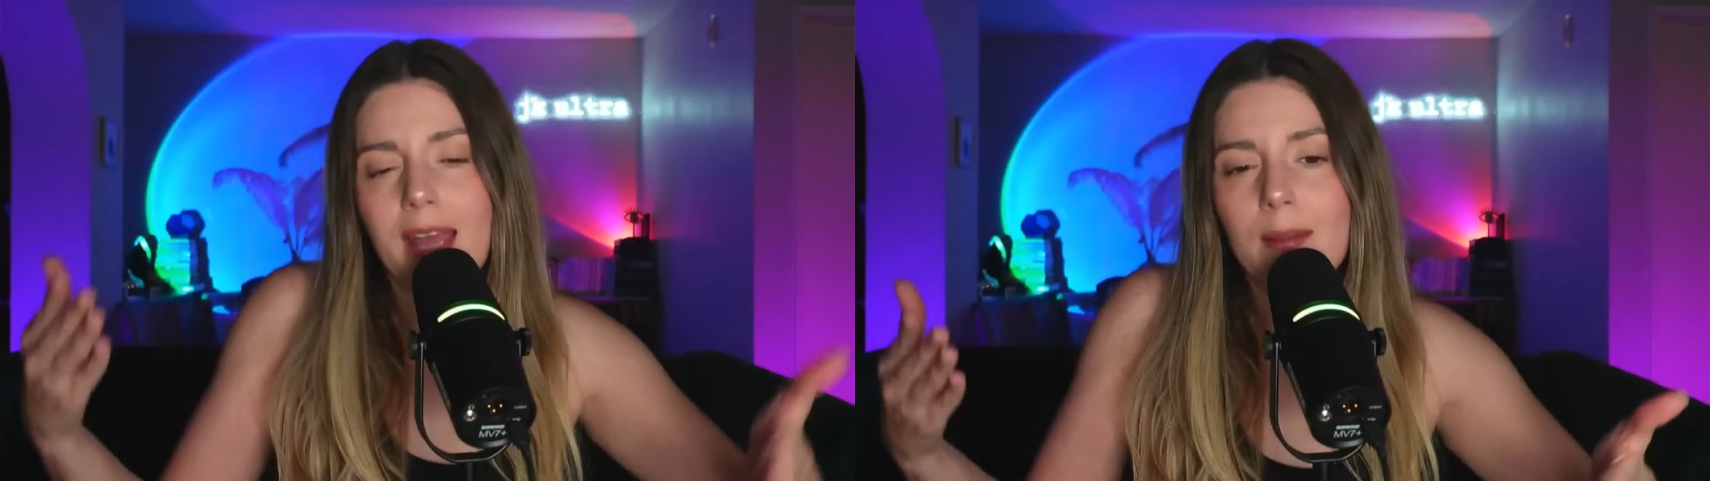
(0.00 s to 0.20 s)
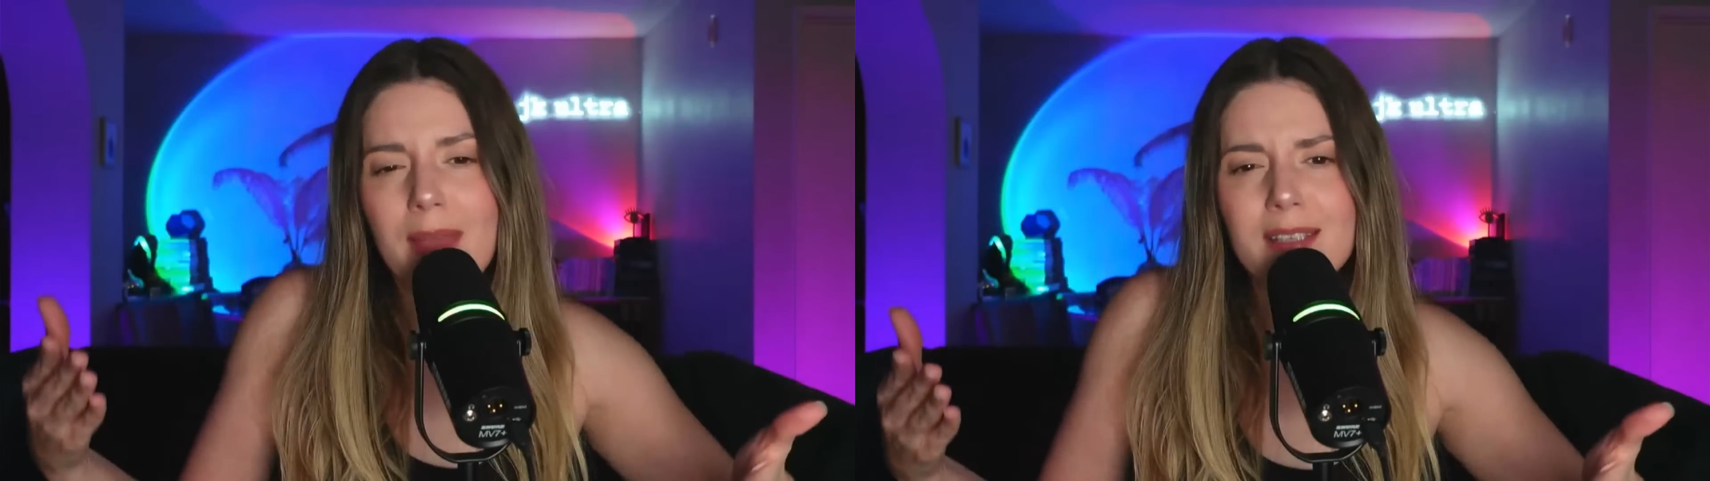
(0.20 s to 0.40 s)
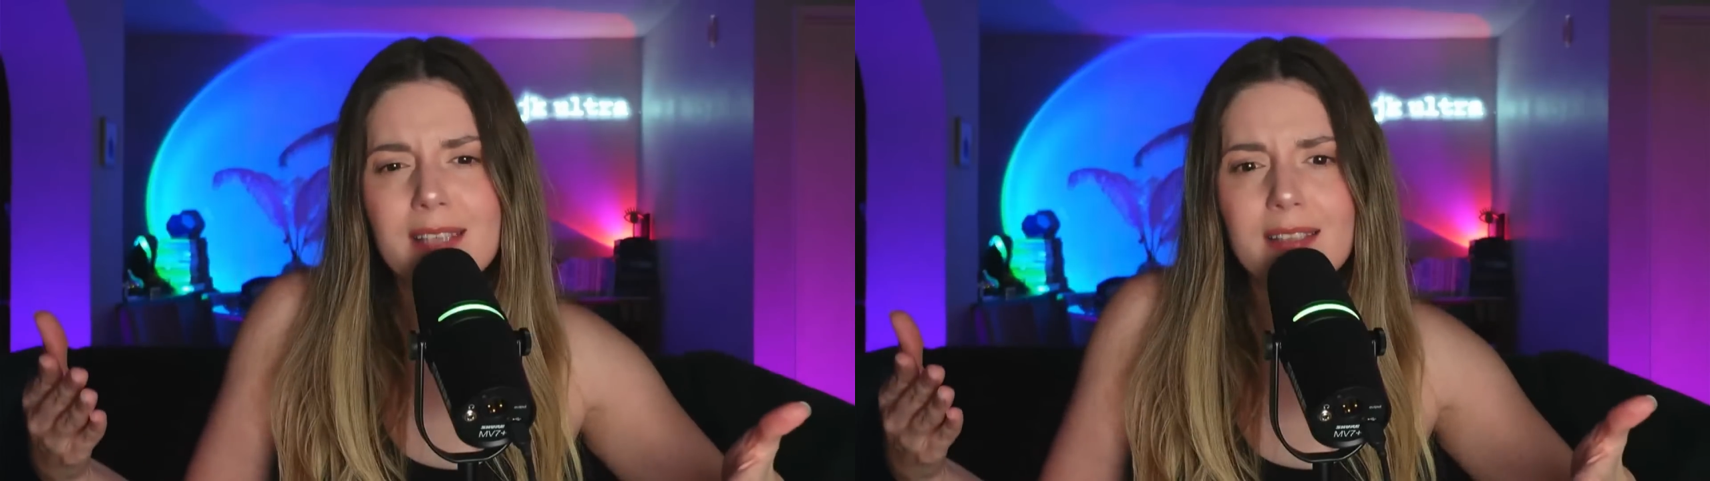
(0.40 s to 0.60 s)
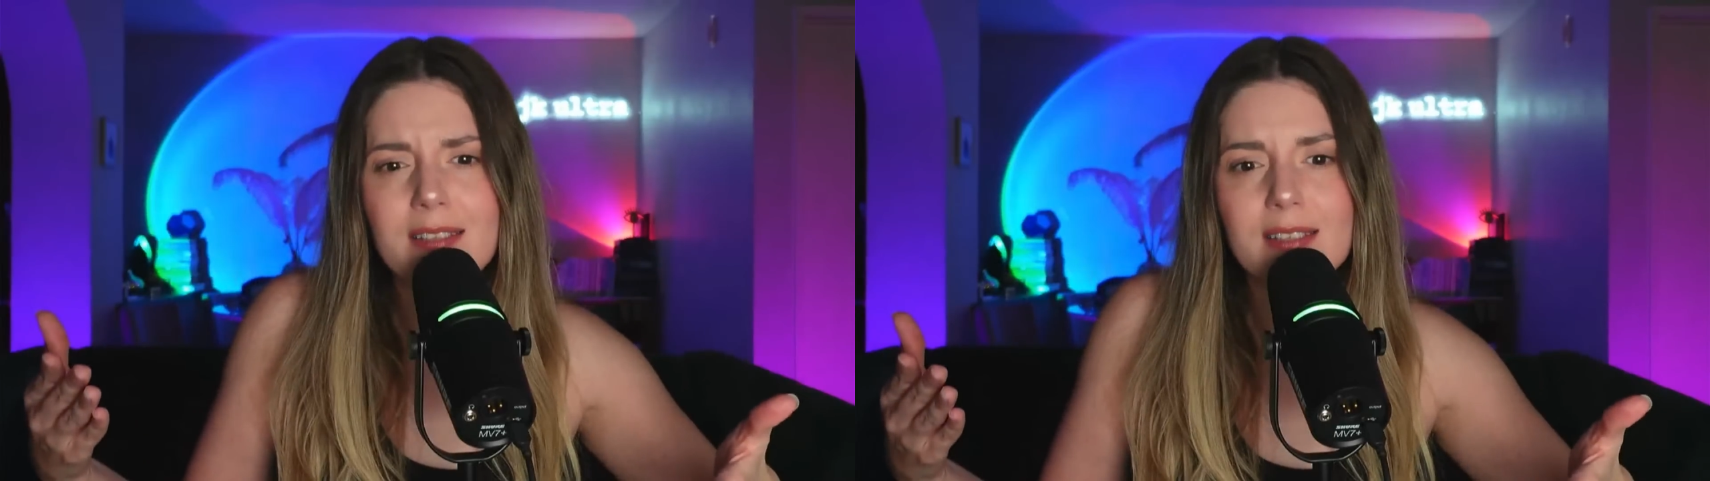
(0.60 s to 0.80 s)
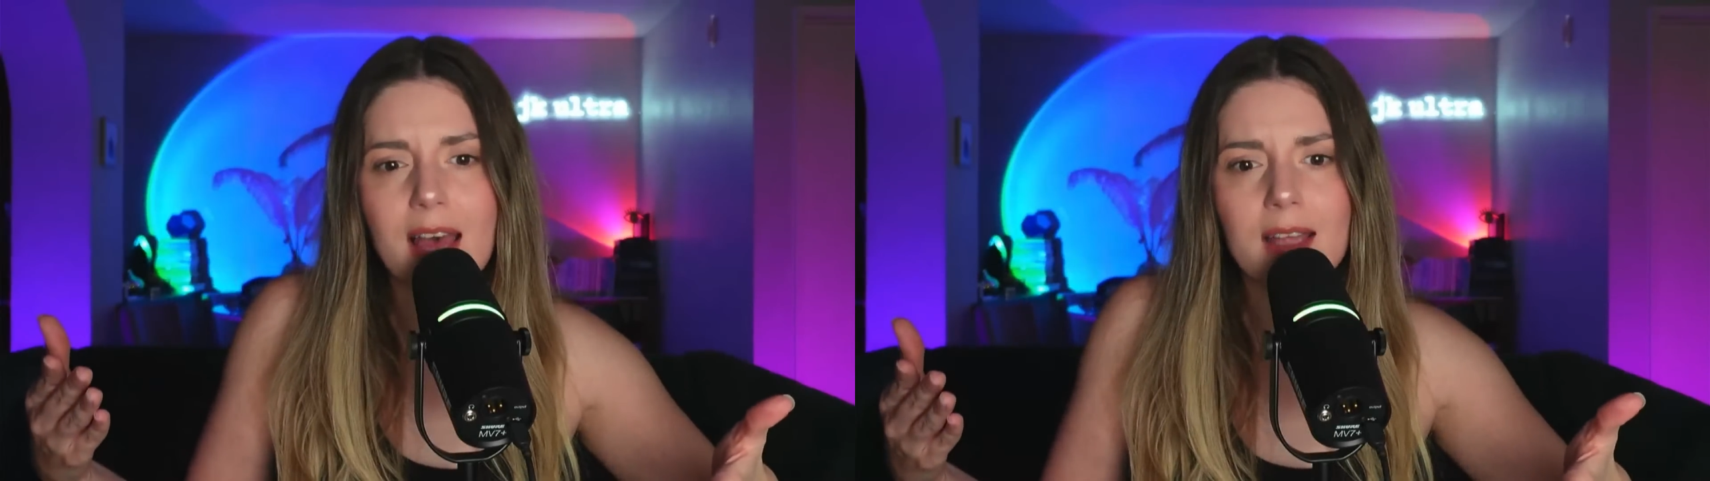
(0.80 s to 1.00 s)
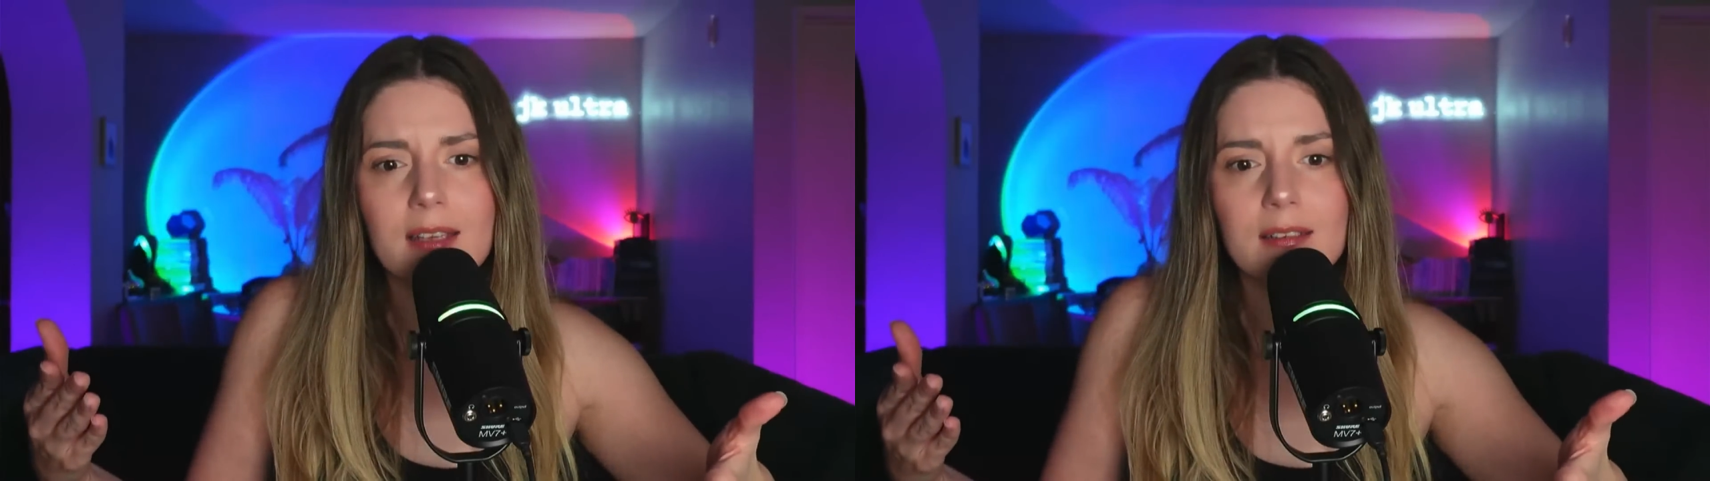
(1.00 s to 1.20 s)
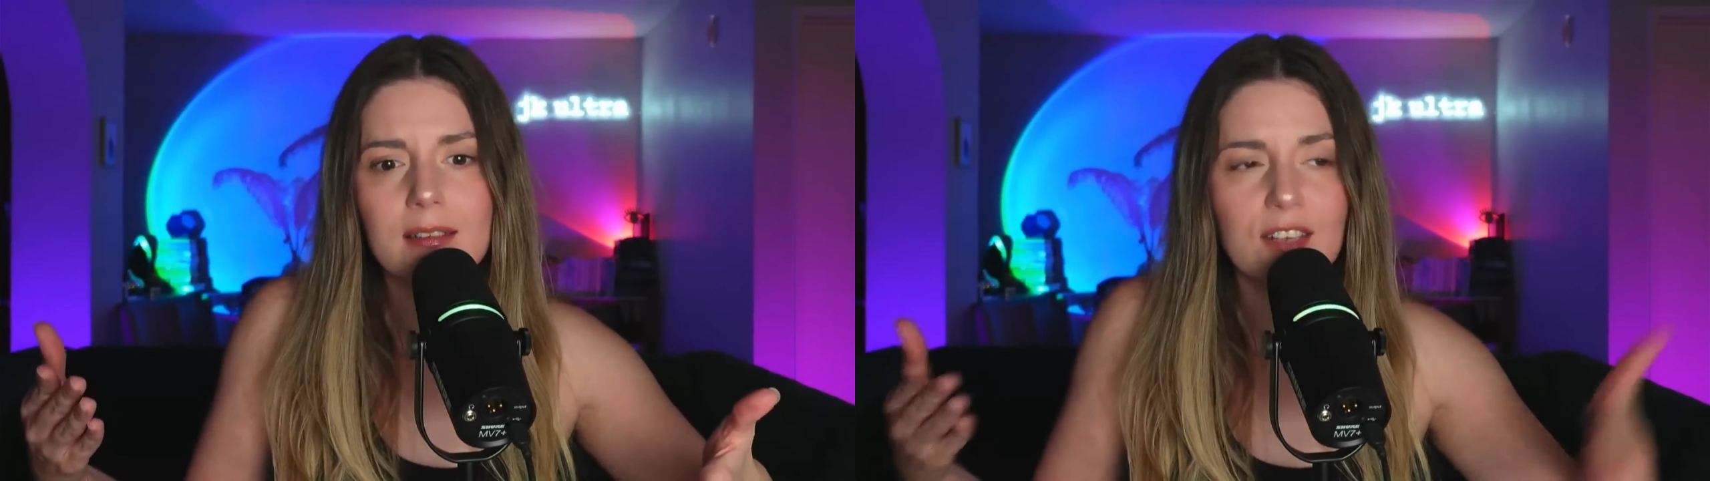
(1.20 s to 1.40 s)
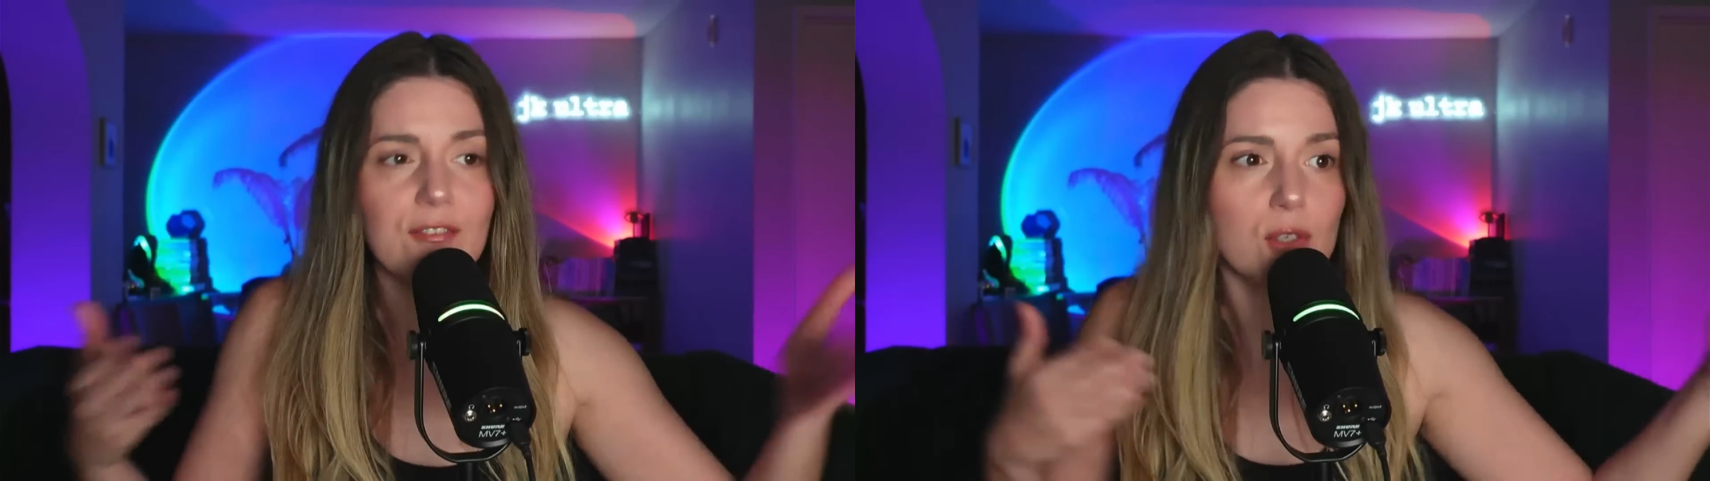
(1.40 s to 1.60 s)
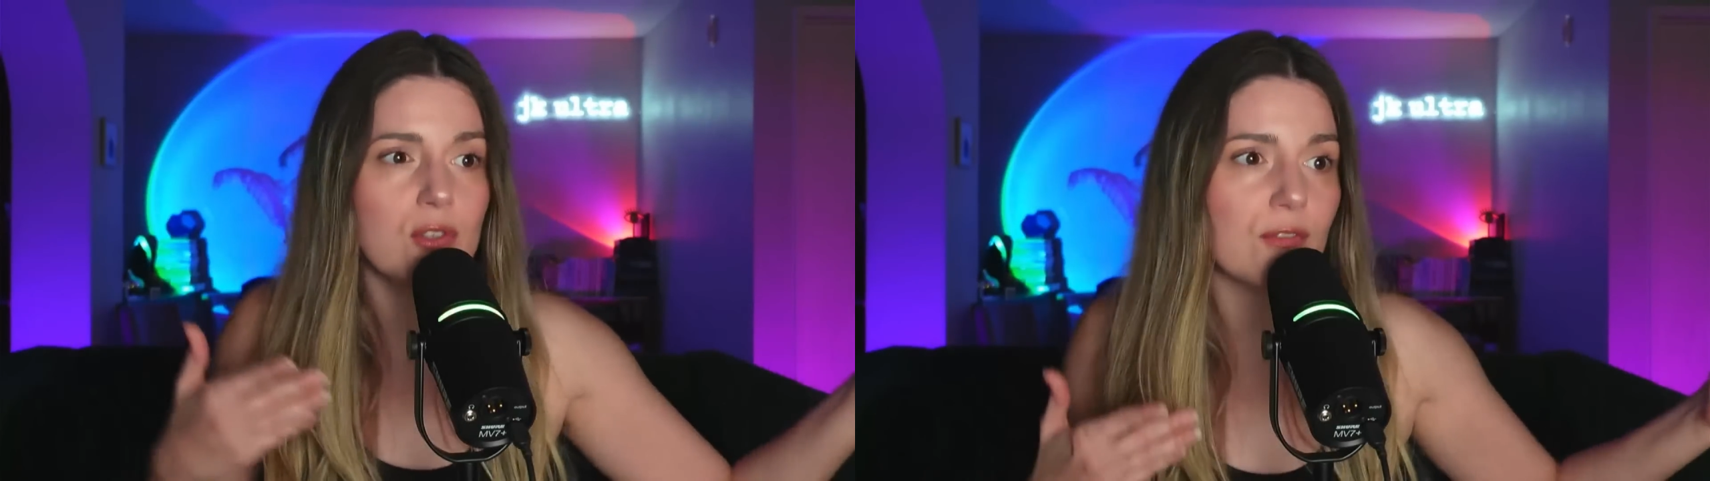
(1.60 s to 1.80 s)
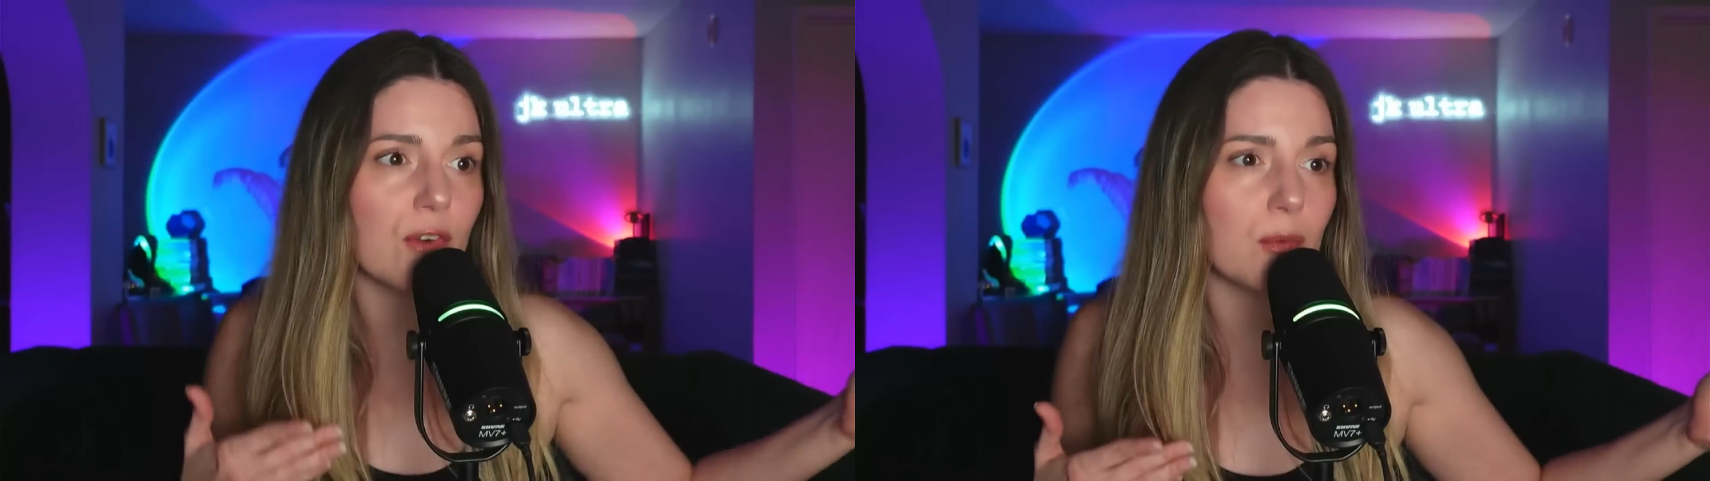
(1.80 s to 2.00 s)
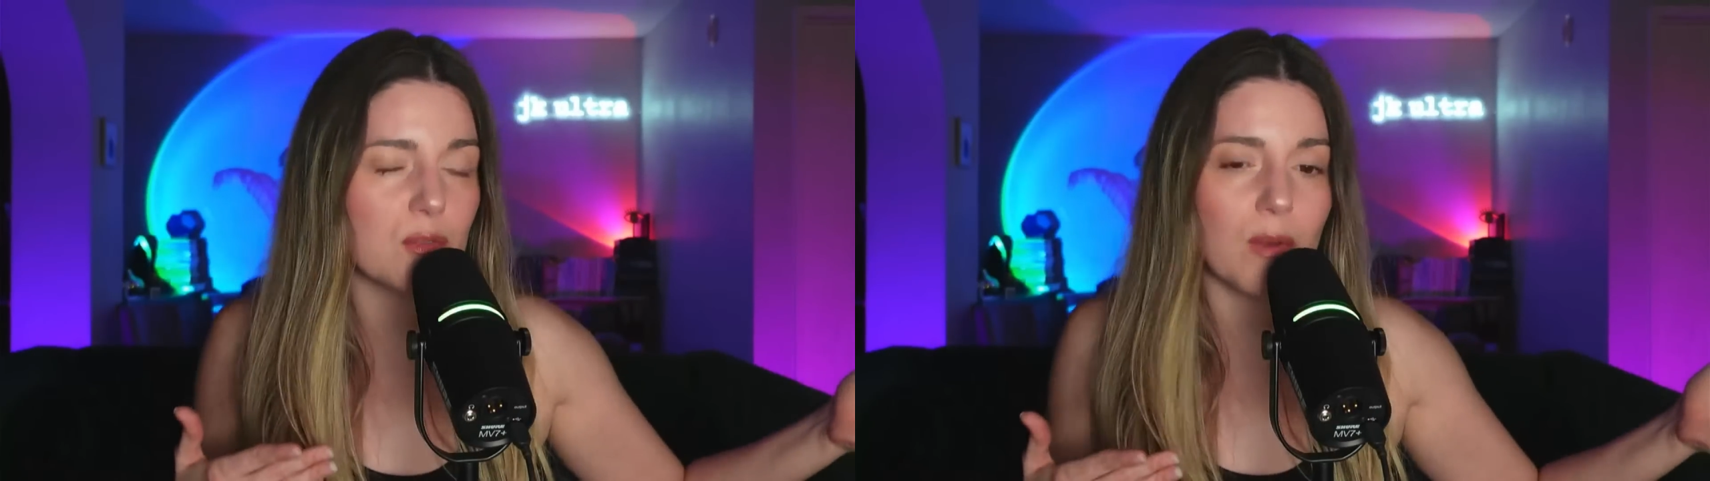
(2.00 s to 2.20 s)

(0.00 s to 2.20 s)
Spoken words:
it makes sense that if Lucifer was